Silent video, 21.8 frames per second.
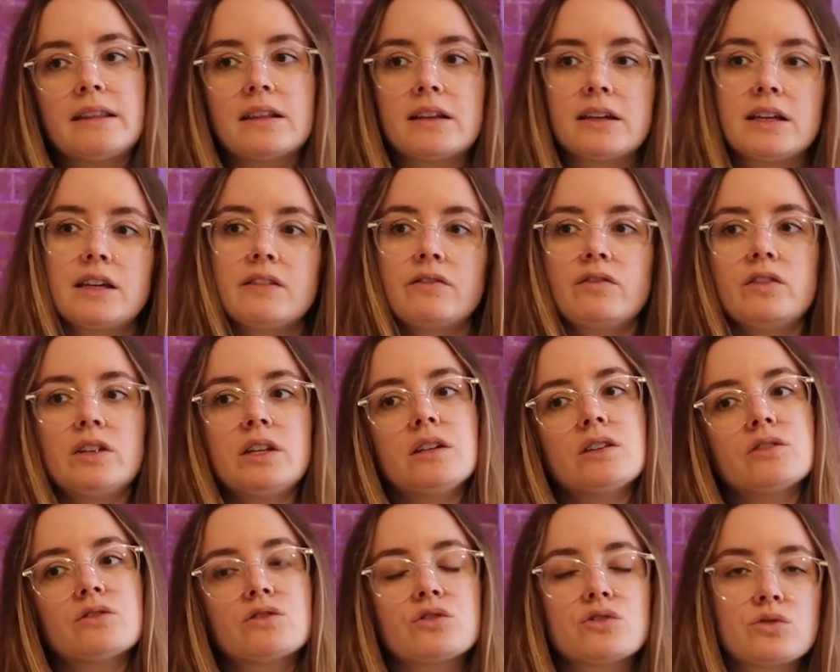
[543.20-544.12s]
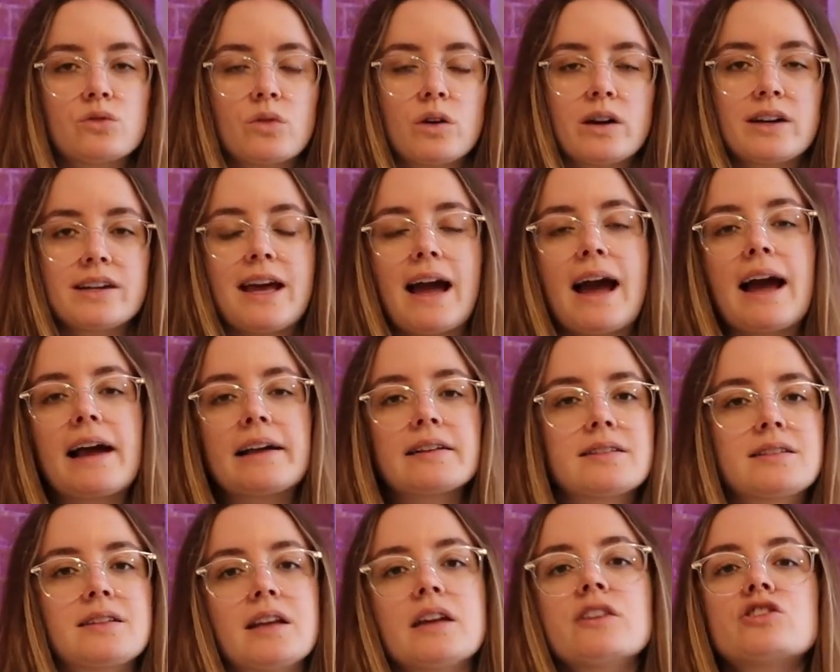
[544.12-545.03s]
the convenience store gas
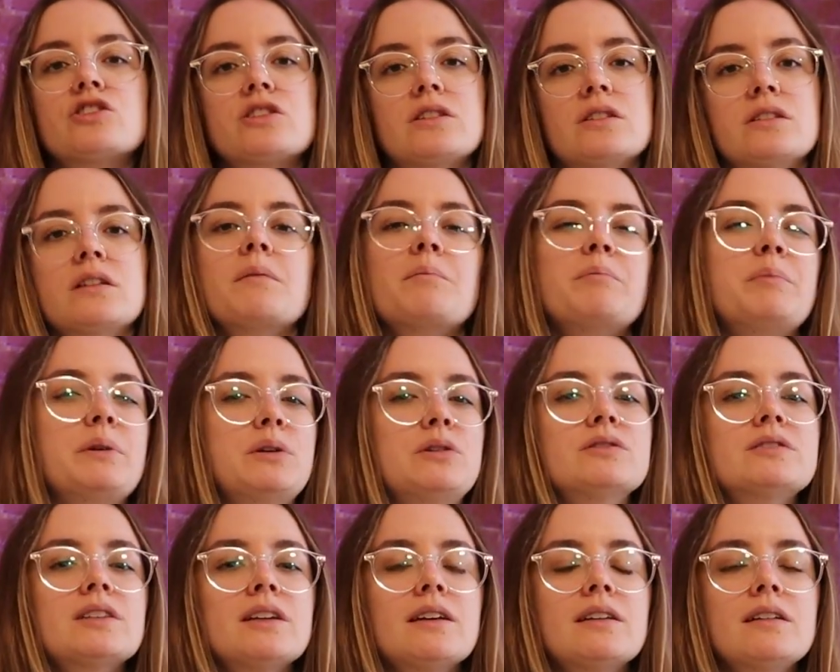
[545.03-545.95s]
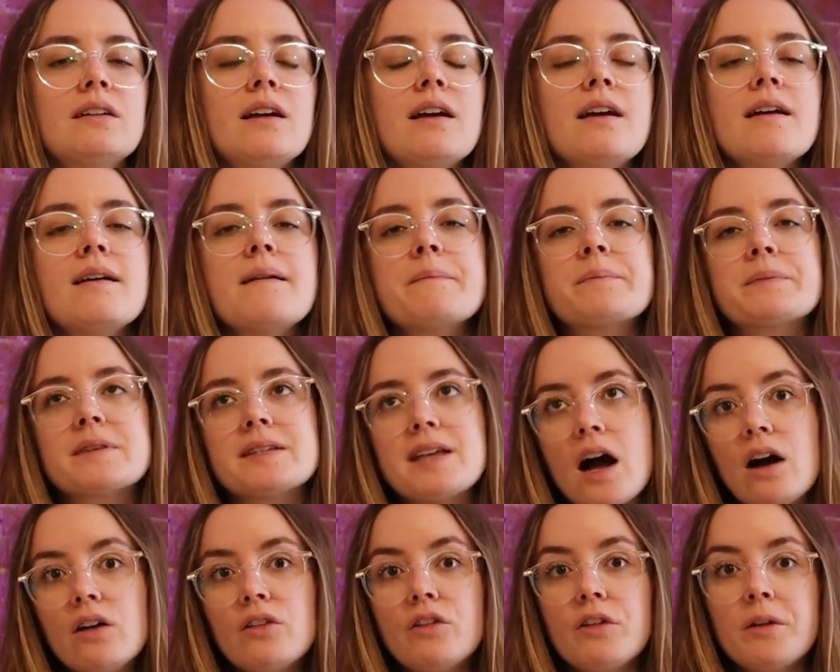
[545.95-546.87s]
station building,
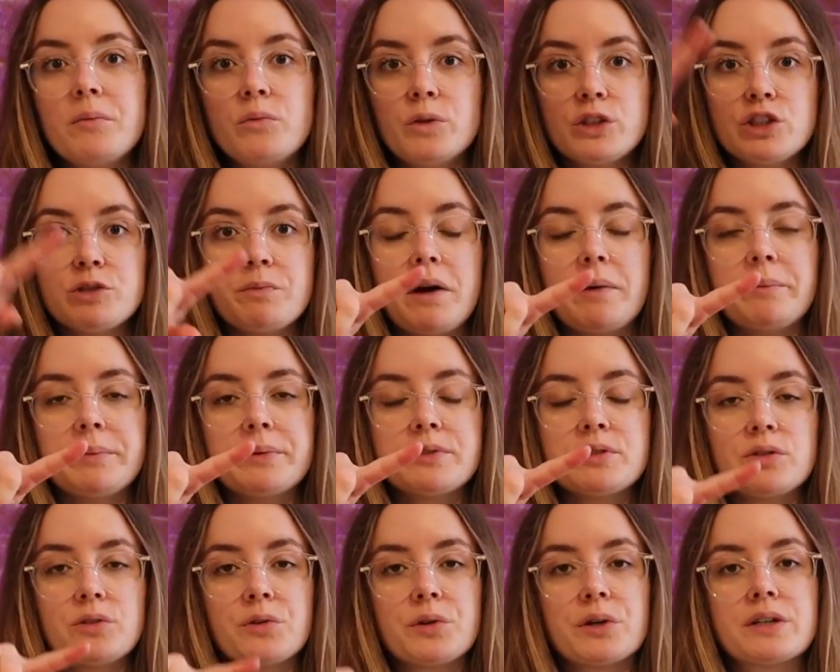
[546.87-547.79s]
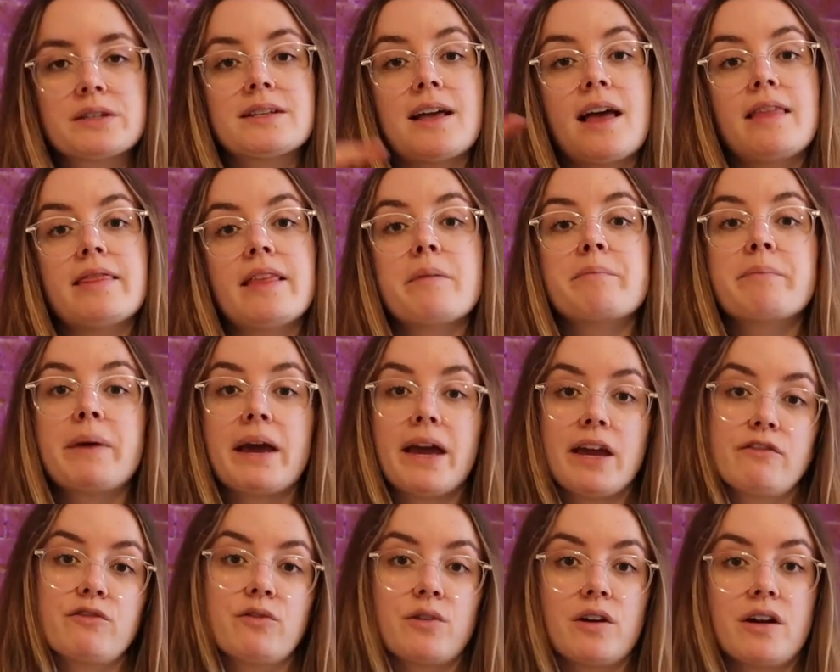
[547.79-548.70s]
tell them which pump is yours, and then
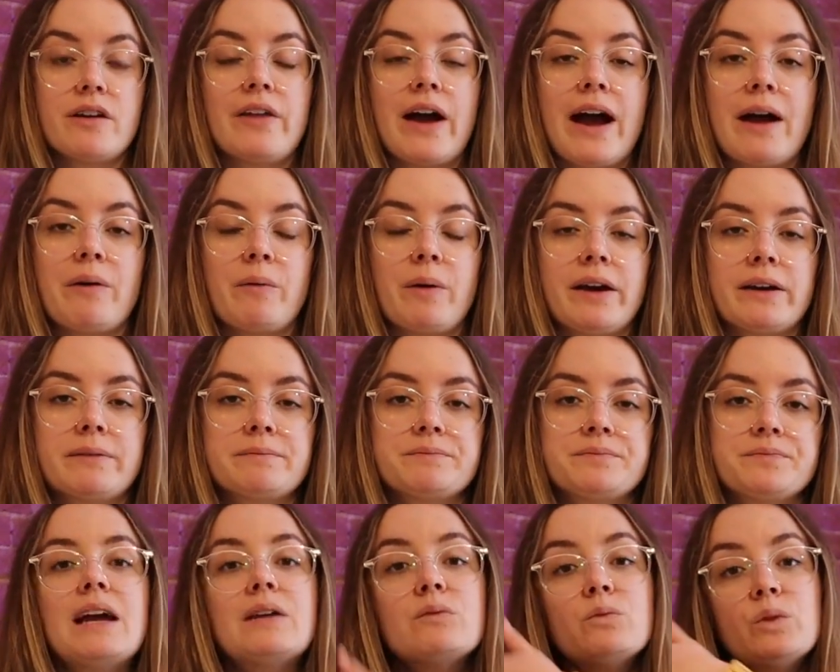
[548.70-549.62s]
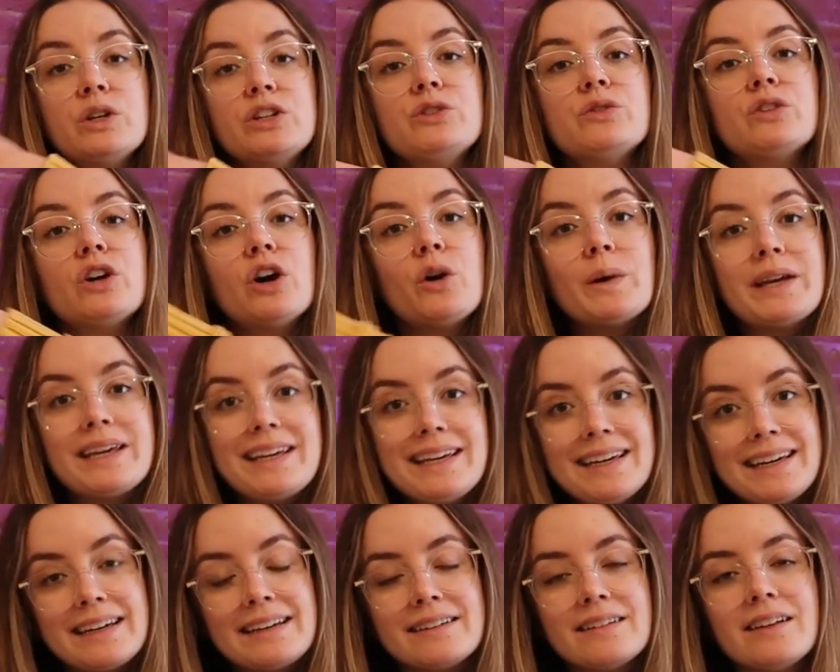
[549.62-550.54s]
pay for it that way. And when you go
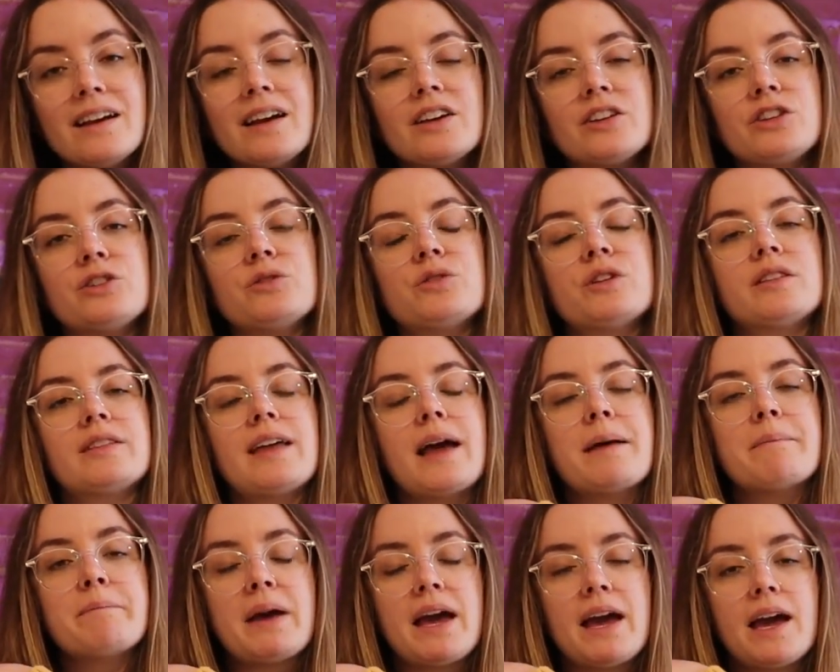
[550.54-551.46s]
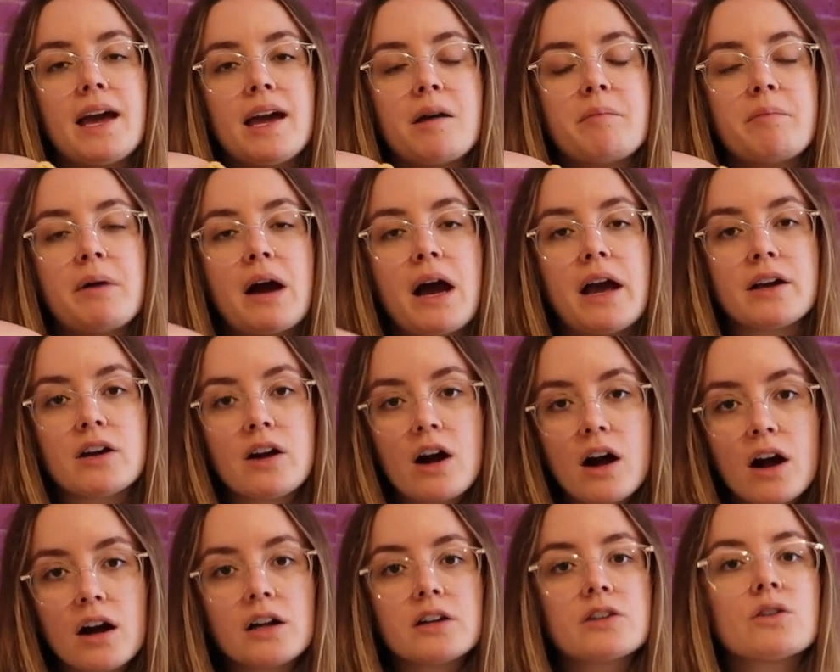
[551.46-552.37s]
in, you could then pay by
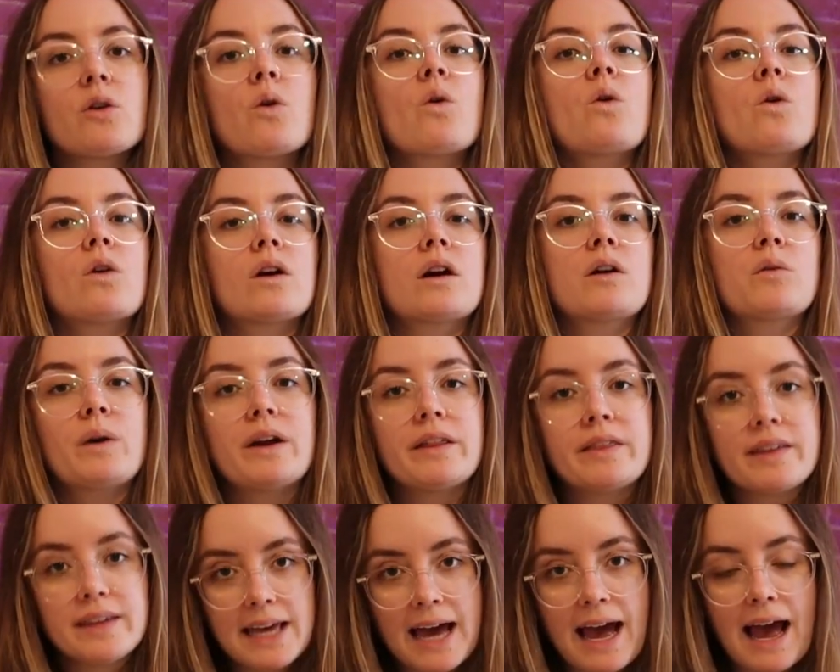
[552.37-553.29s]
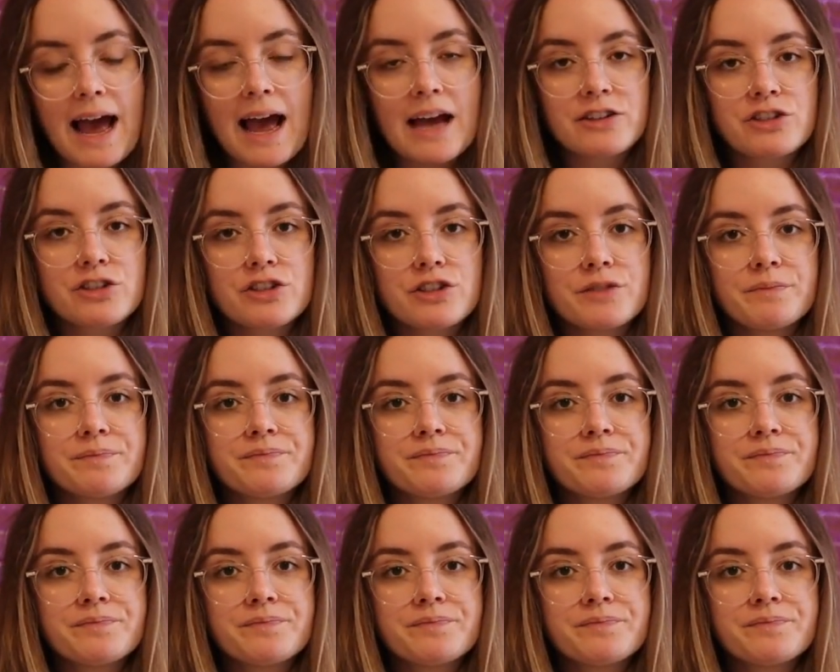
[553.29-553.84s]
card or with cash.